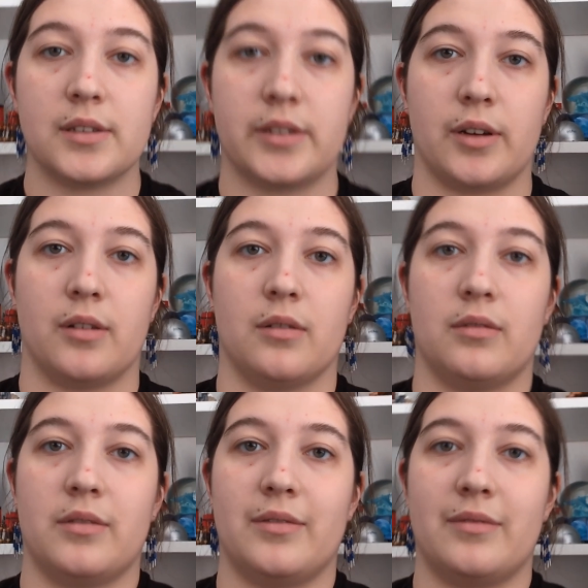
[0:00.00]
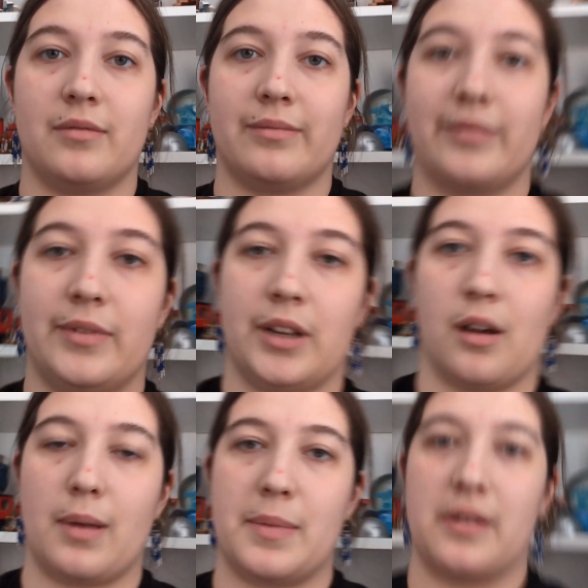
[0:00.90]
So,
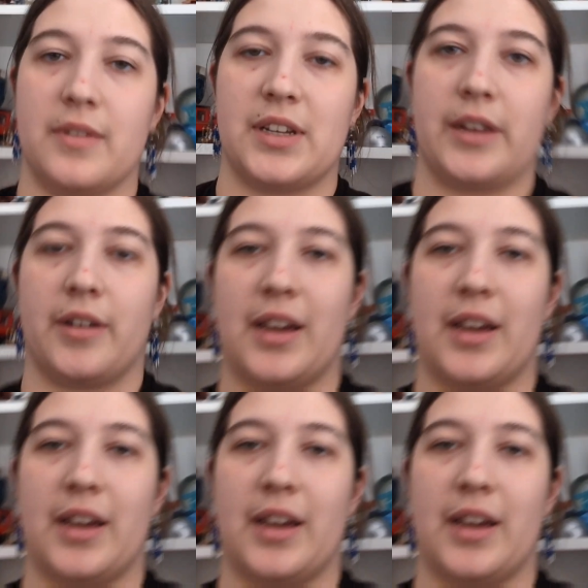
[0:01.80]
maybe even tell